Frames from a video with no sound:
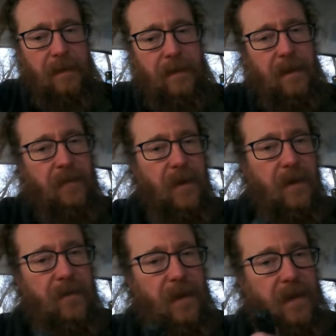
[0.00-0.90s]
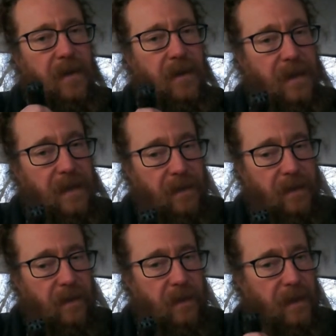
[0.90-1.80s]
had verified on
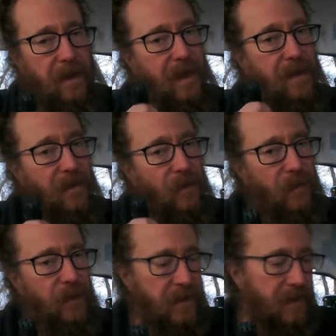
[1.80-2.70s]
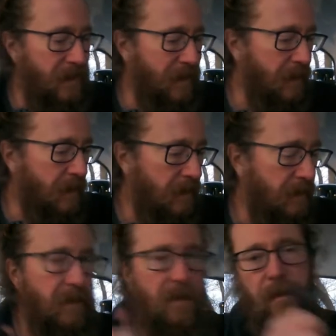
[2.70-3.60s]
here, and I had no voltage here.
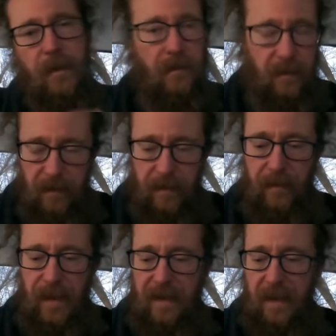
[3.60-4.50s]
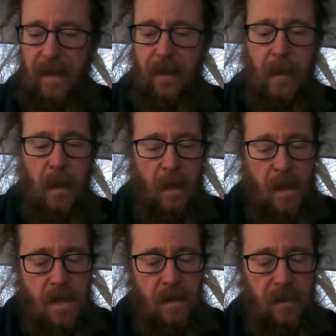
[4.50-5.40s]
Well, let me back that up.
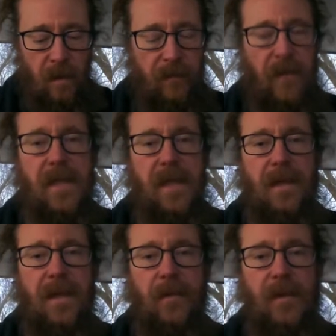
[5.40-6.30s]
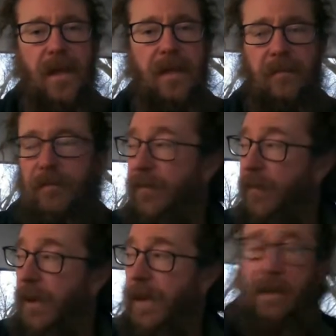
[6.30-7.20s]
So first thing I did was
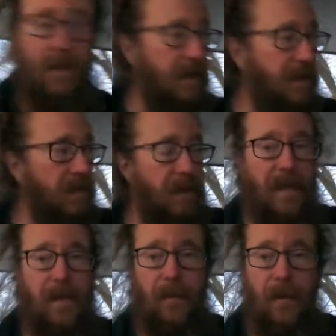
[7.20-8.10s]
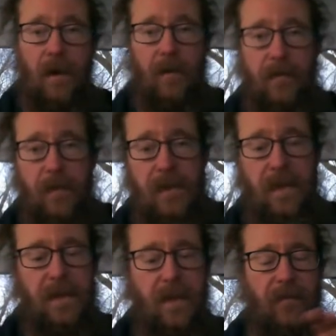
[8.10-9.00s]
before I took the camper off, was
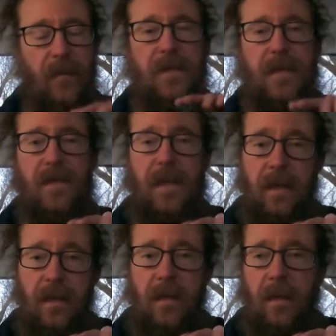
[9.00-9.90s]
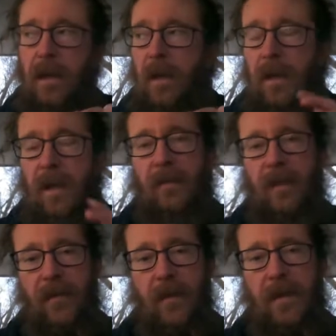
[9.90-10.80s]
I checked voltage here, and
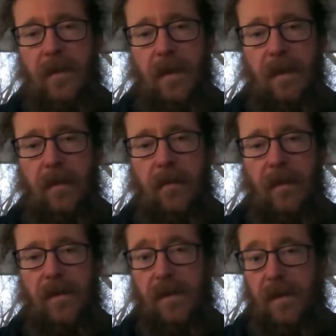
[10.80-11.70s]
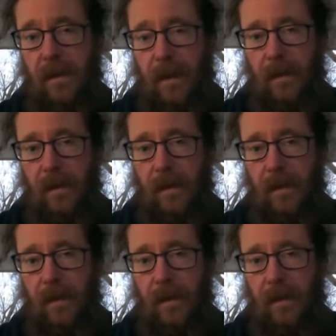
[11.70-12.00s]
my voltage here was 0.